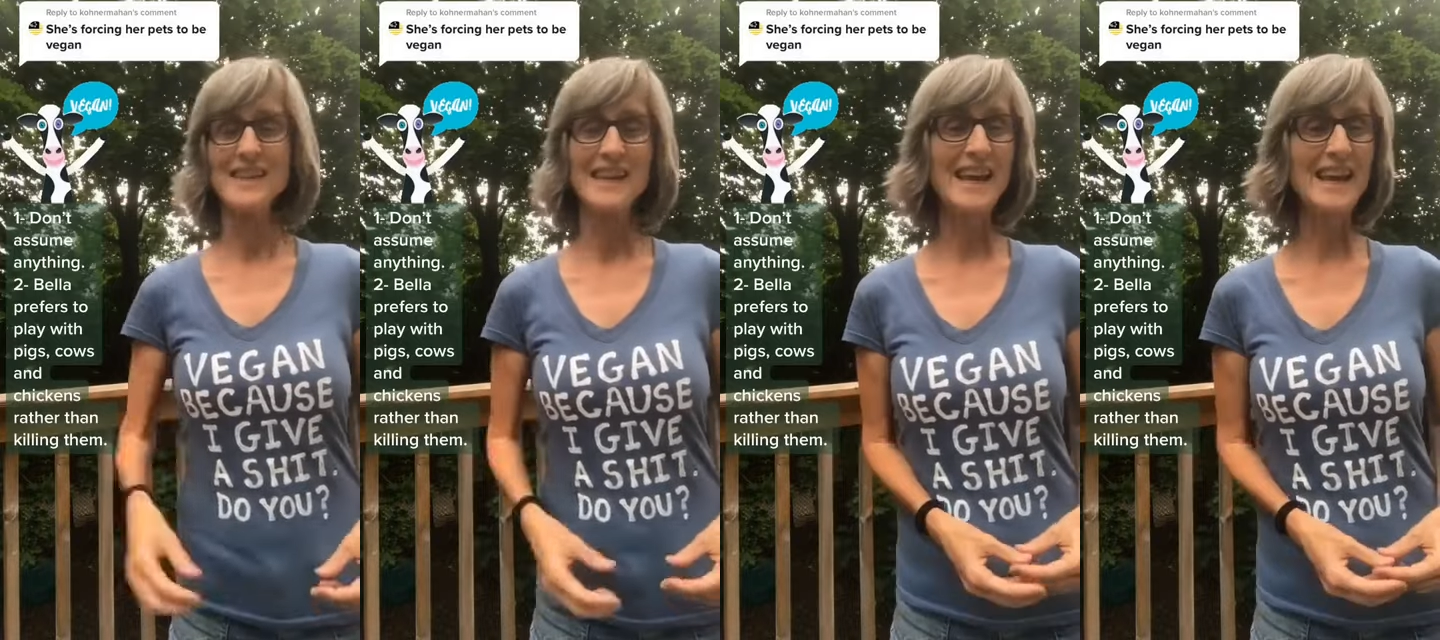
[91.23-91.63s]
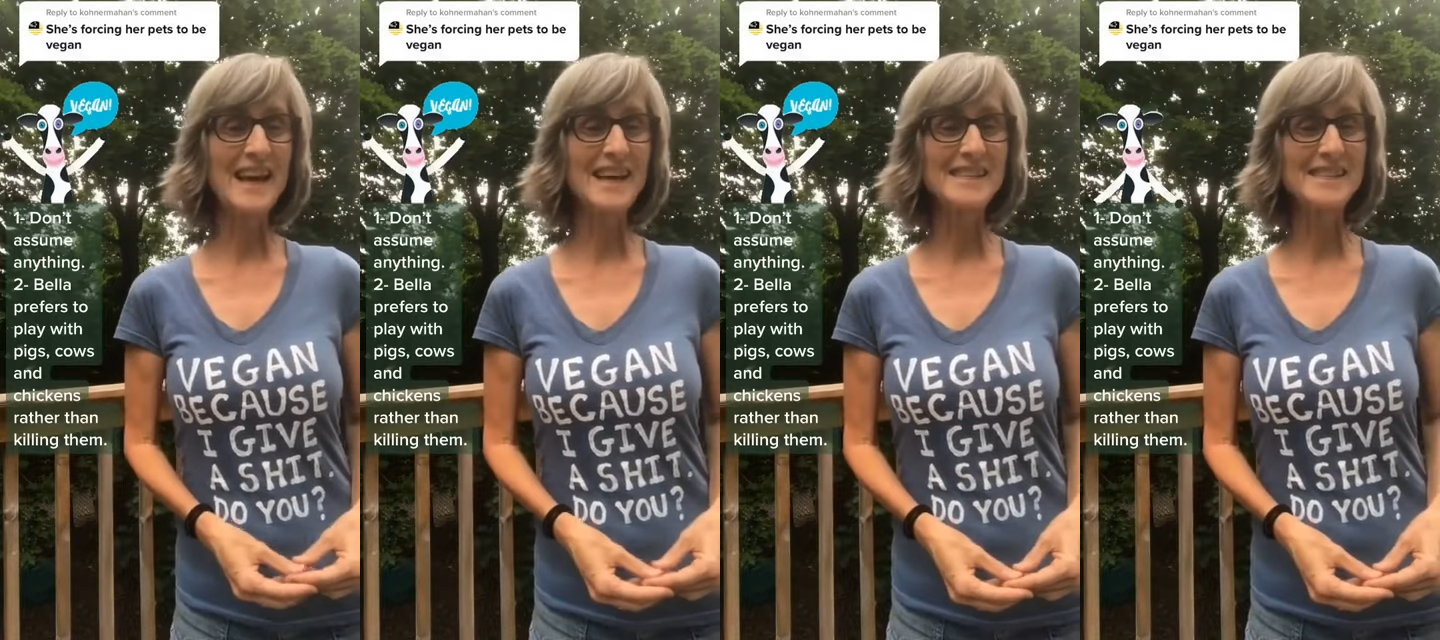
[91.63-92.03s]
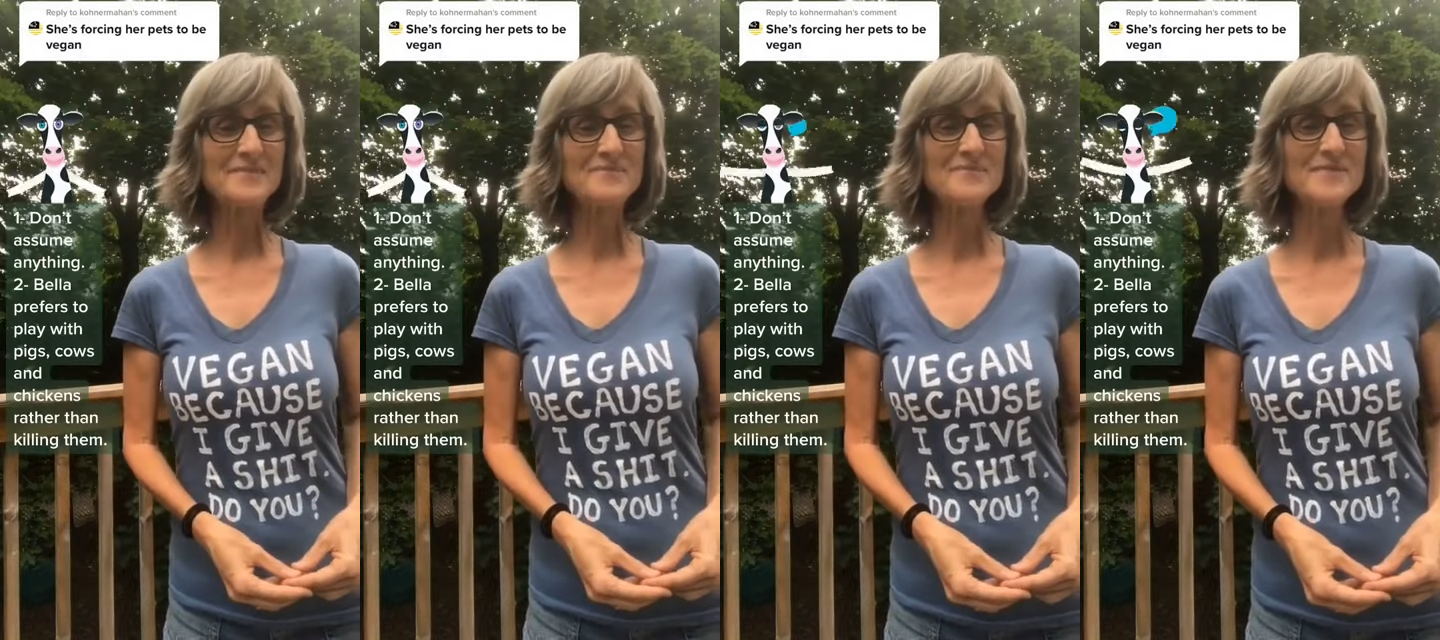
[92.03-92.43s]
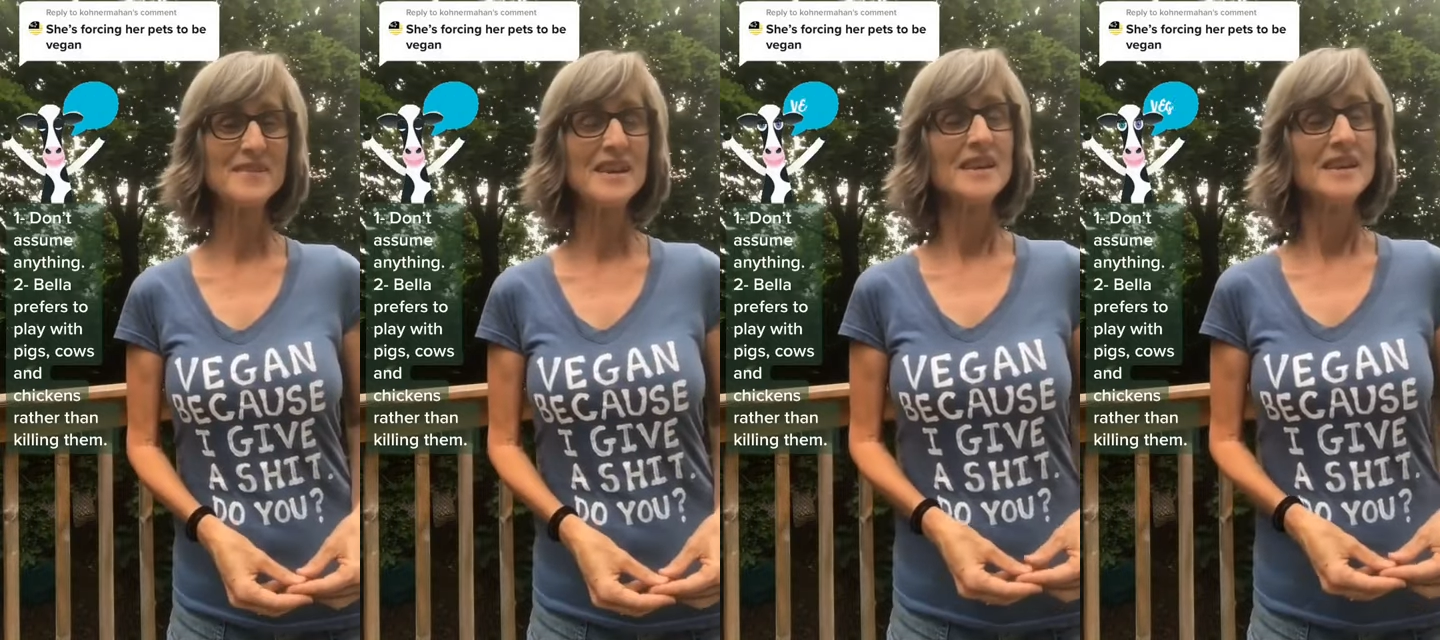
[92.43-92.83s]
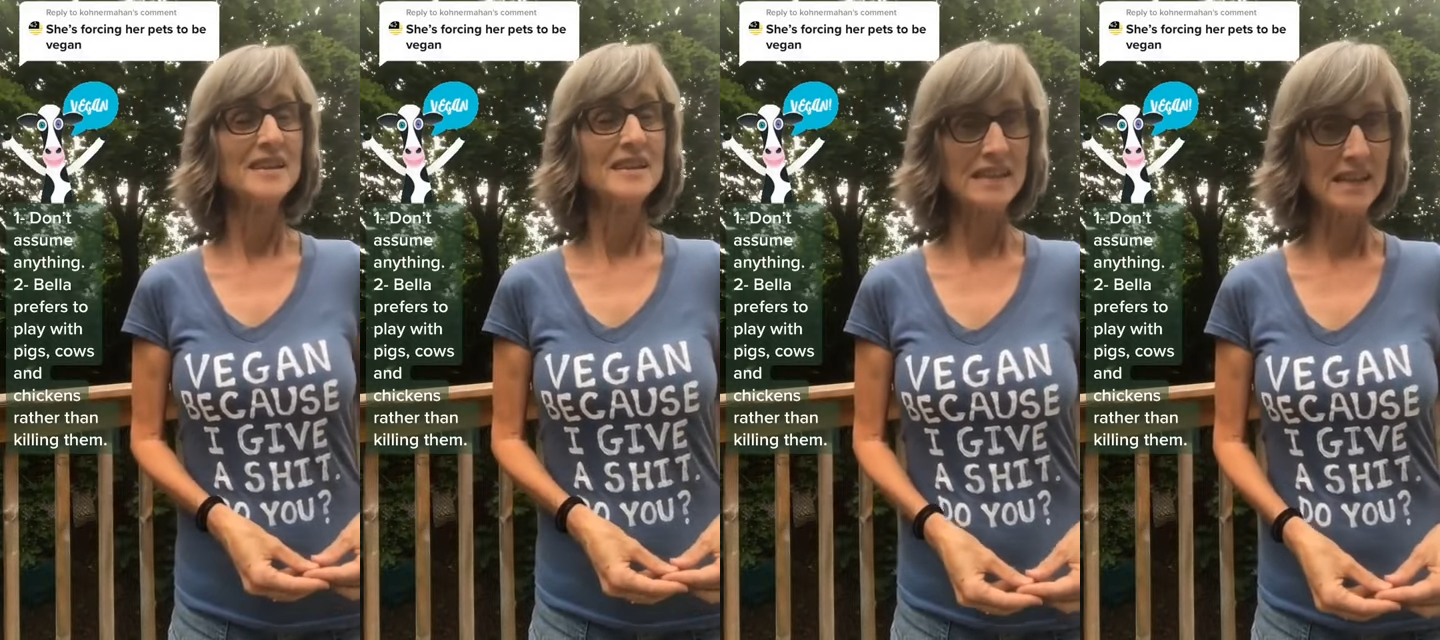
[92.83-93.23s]
Hey guys!
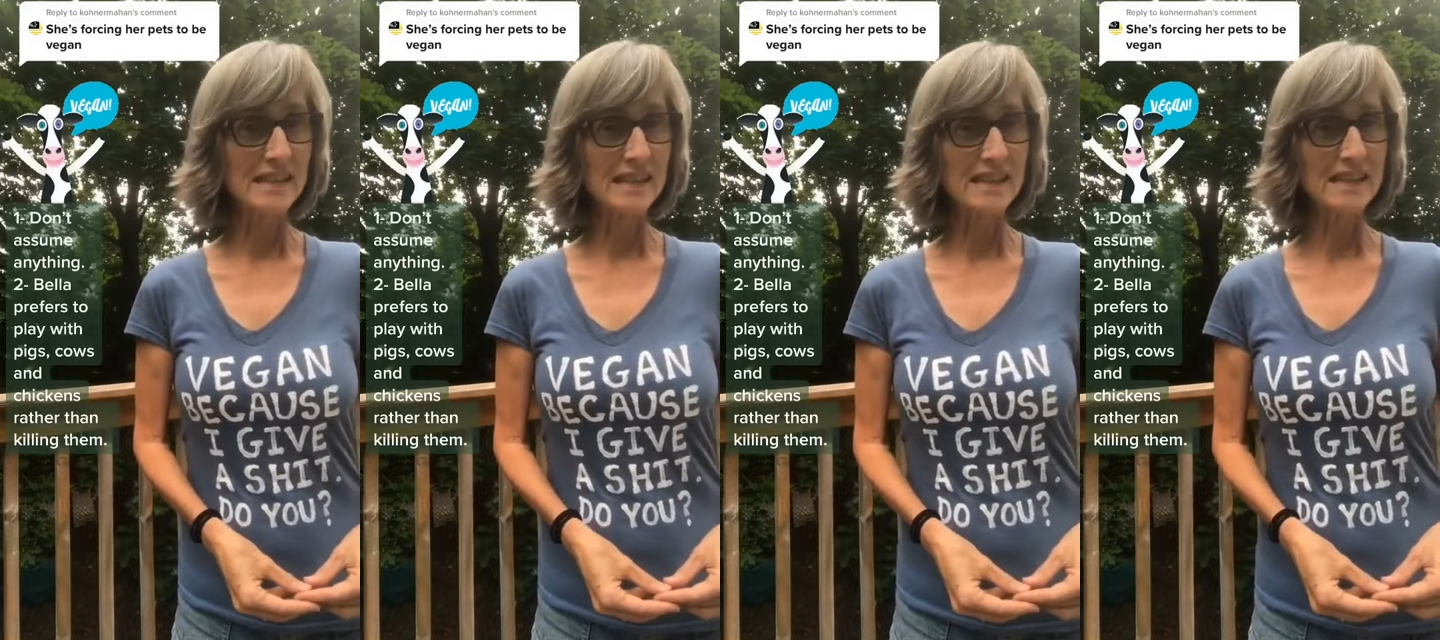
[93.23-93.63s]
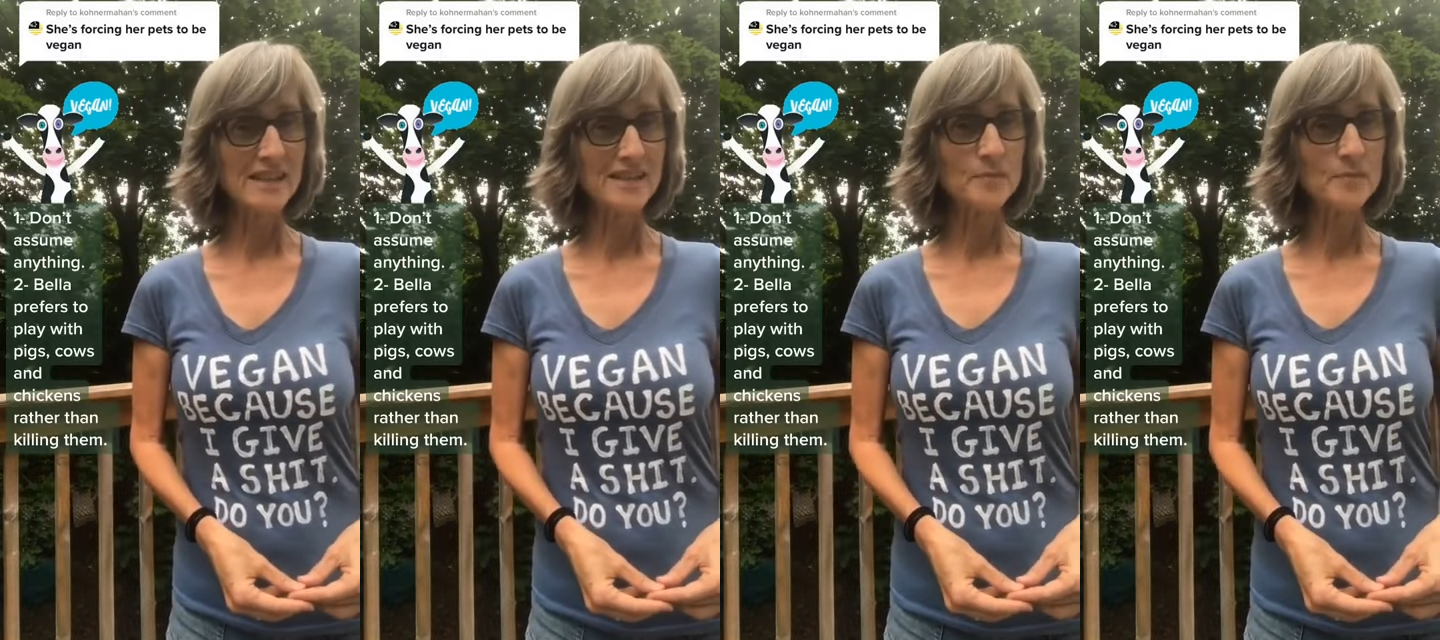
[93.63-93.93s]
Today's lesson,